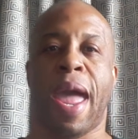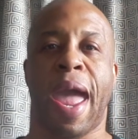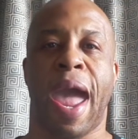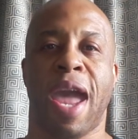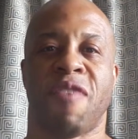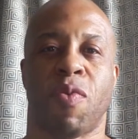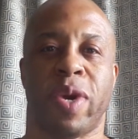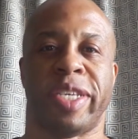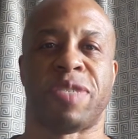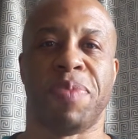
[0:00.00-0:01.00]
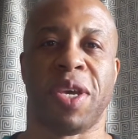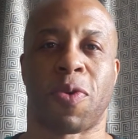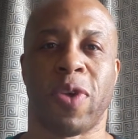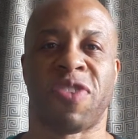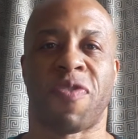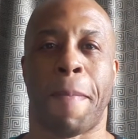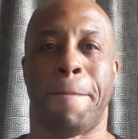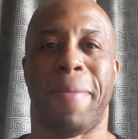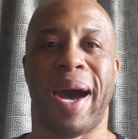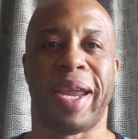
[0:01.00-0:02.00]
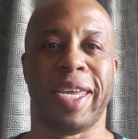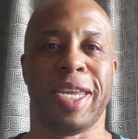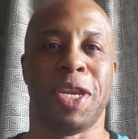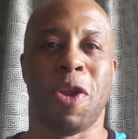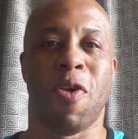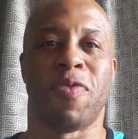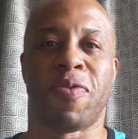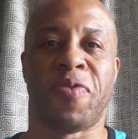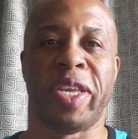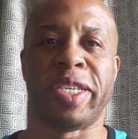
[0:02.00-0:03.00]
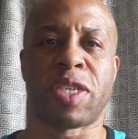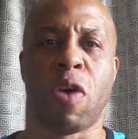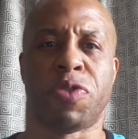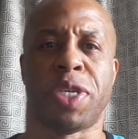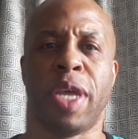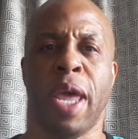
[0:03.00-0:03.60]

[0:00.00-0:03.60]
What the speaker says: Hey everyone, it's me, Chris from Body Nova Fitness Coaching.